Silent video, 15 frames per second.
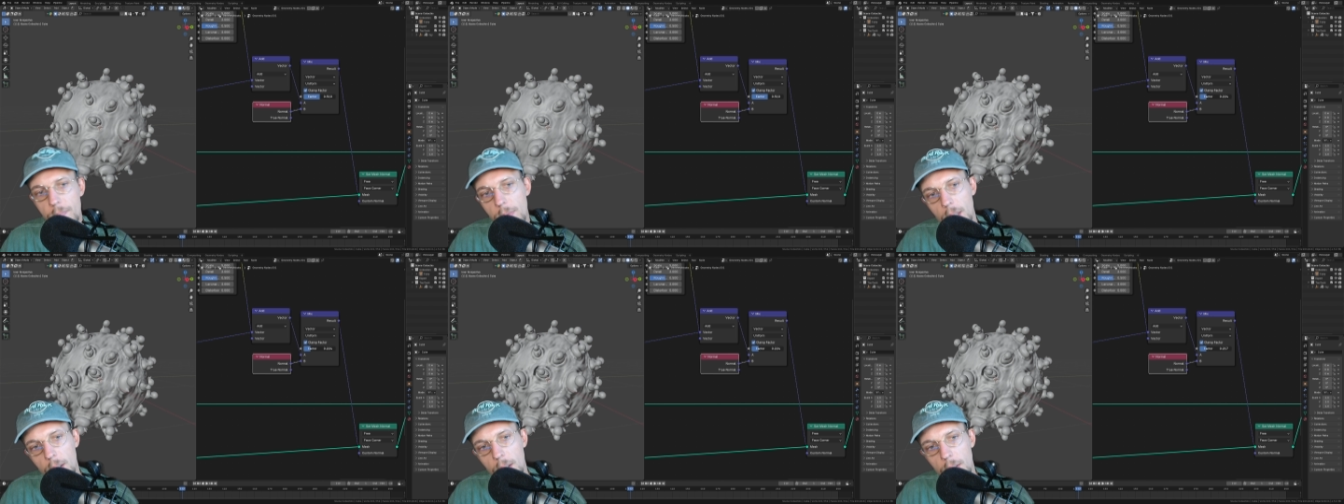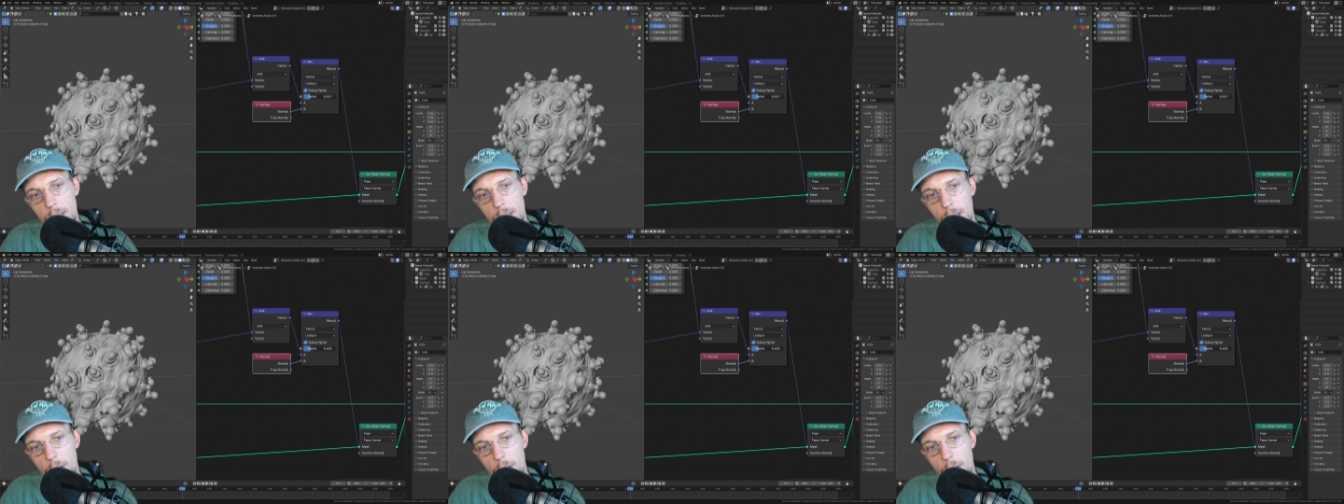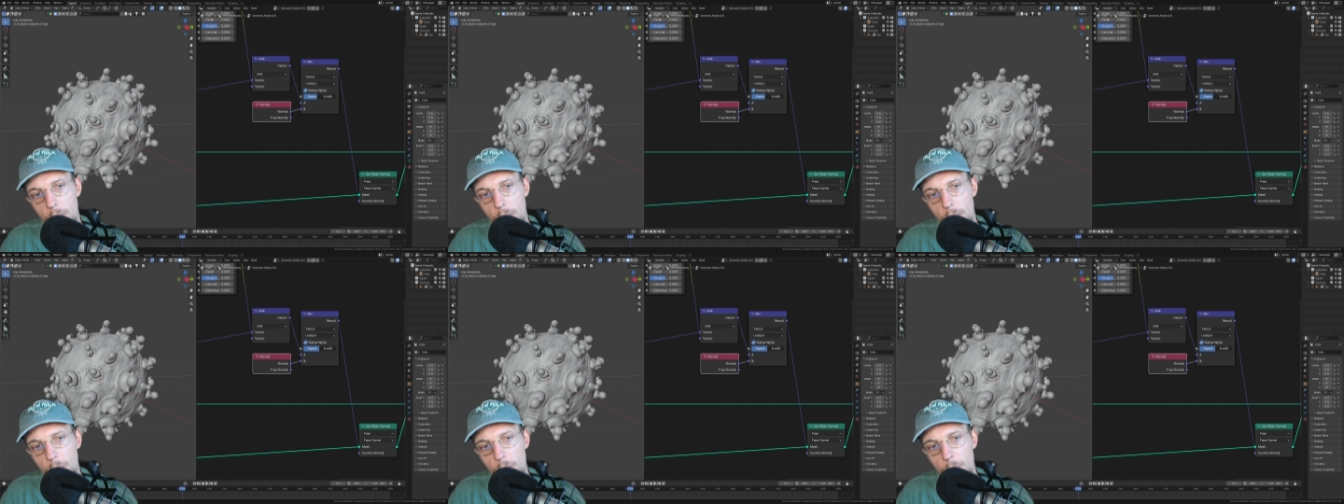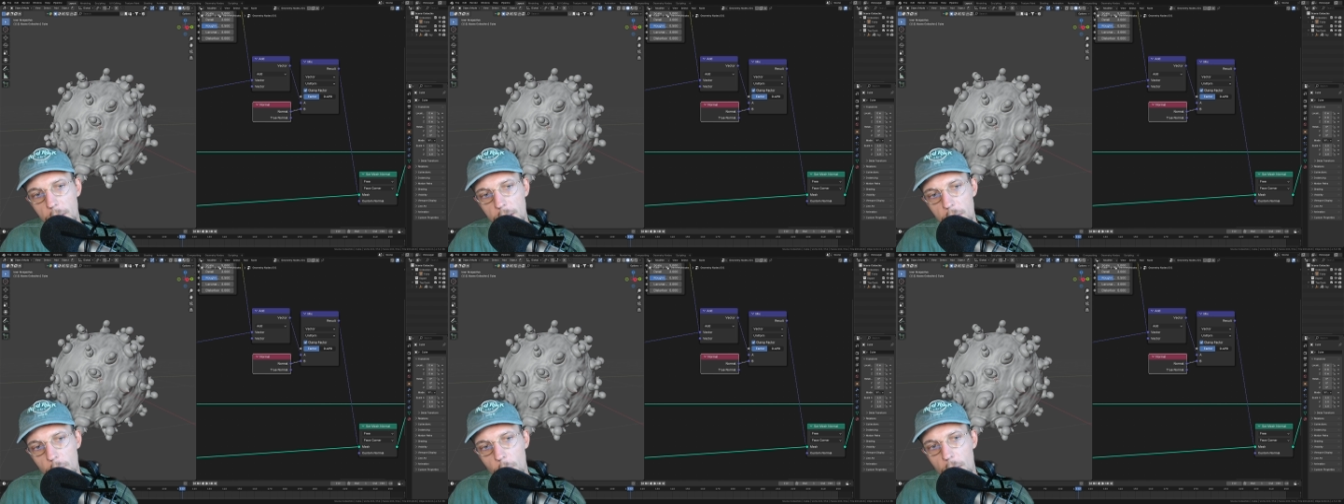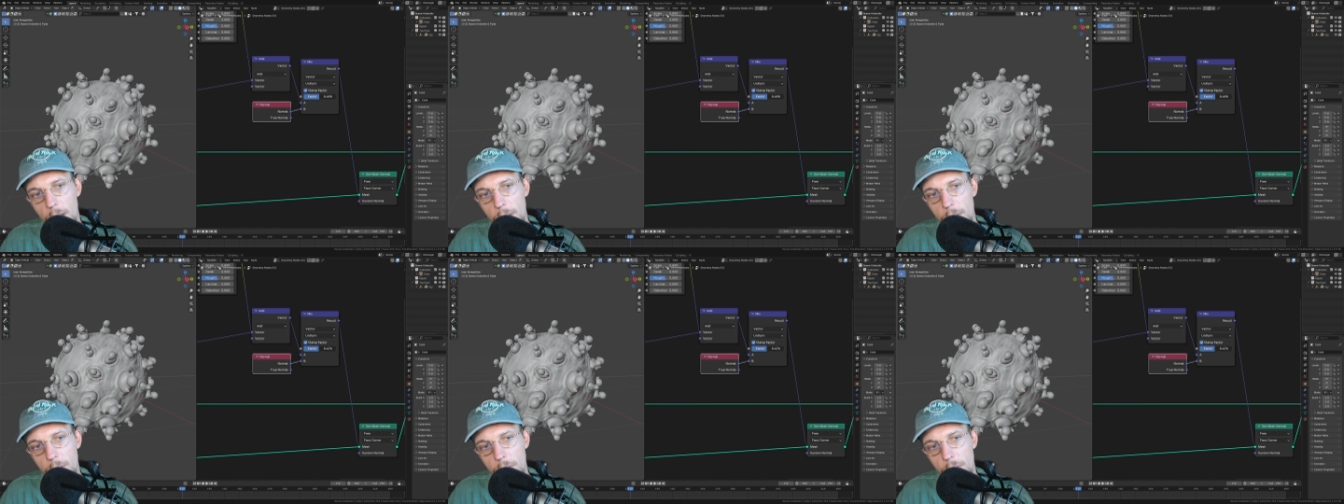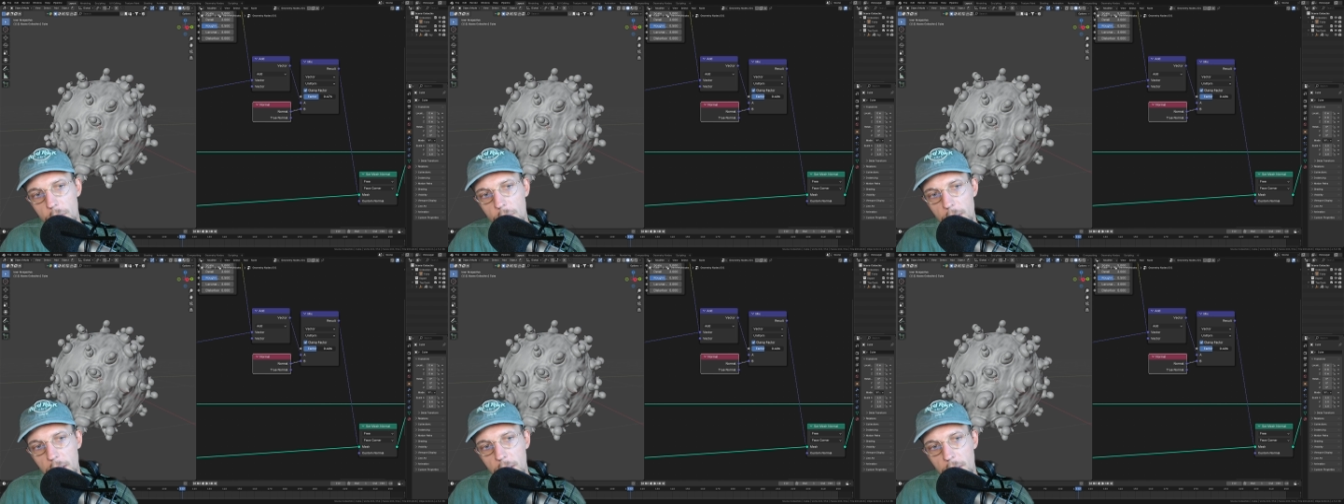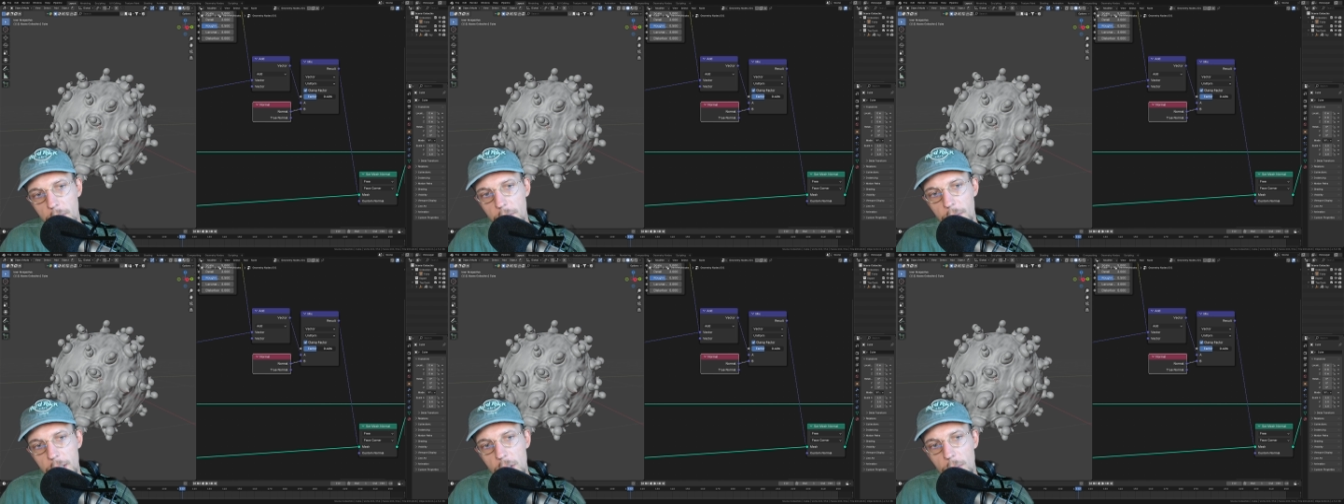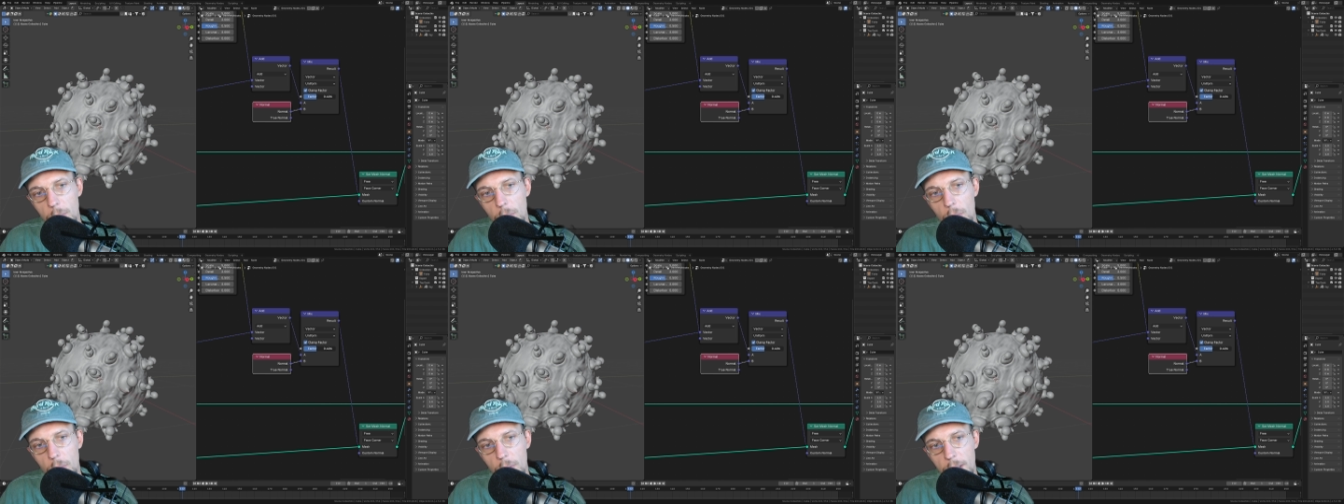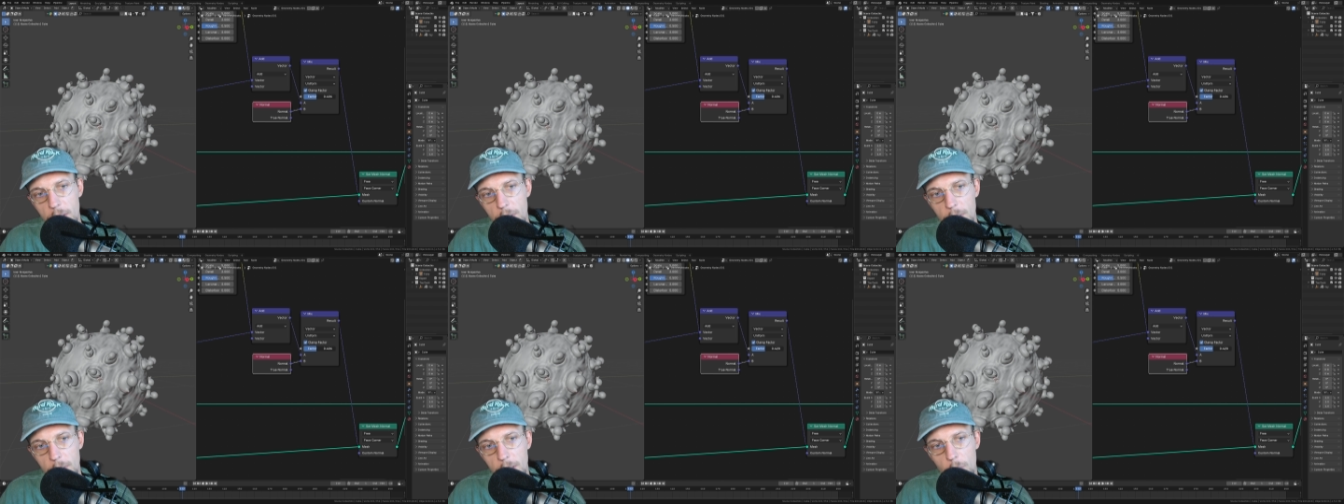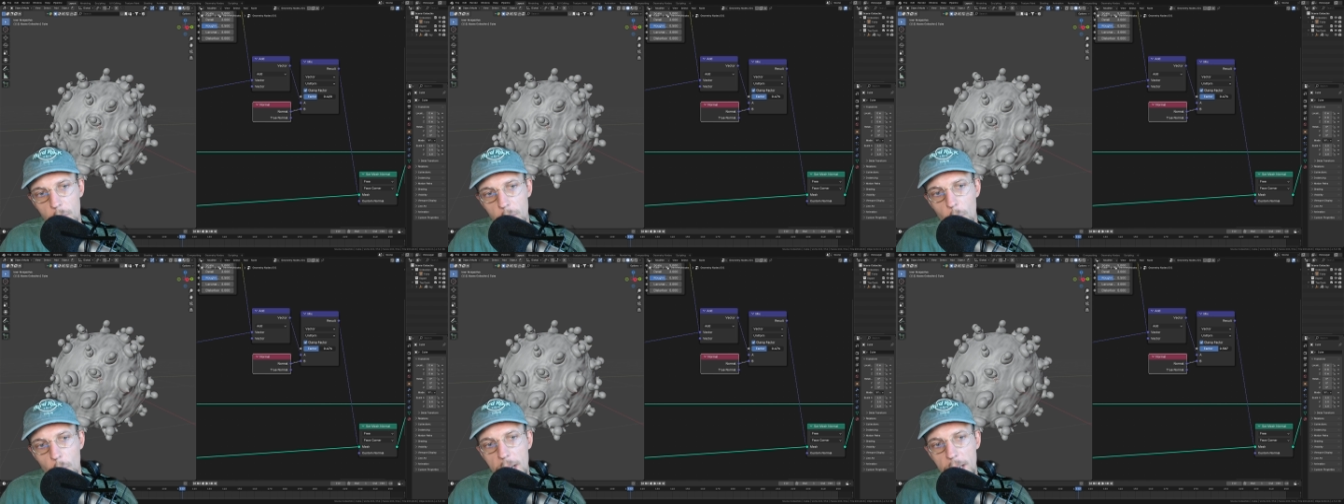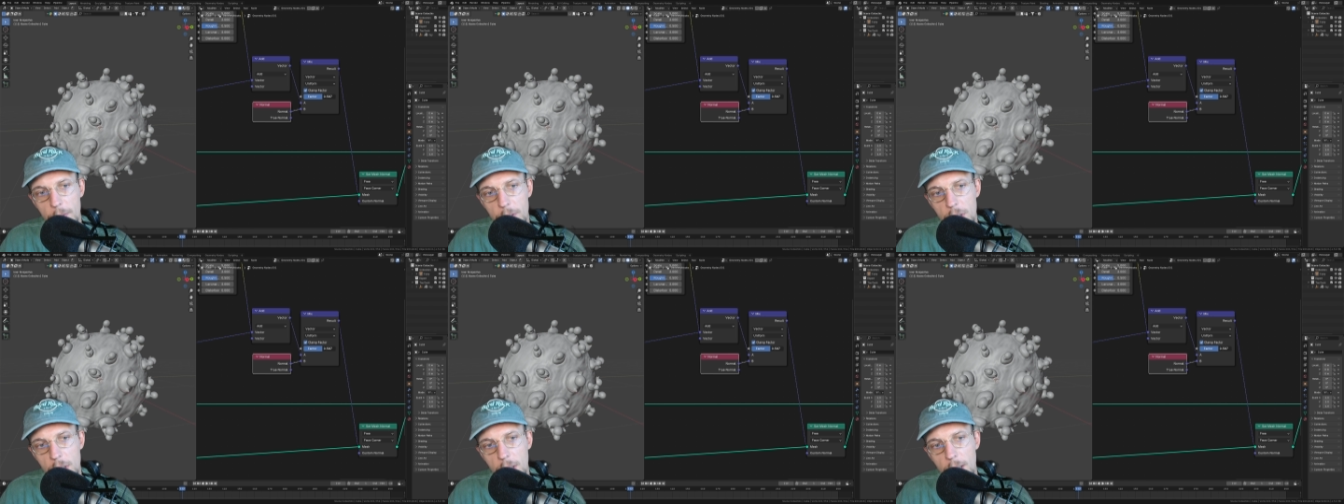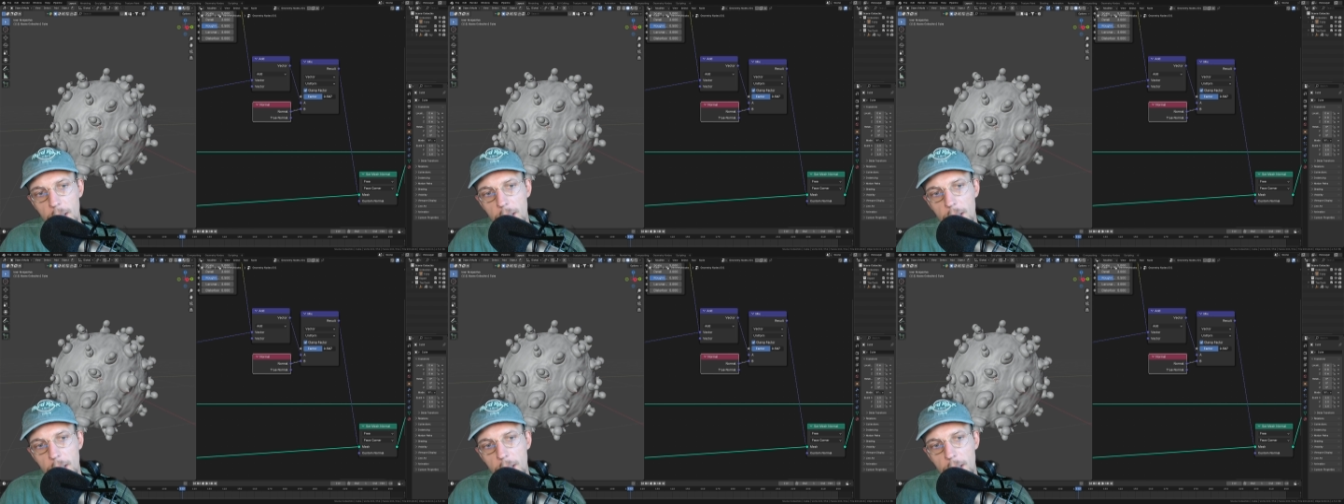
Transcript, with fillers: Right? How strong do you want this water to be visible, this, these waves?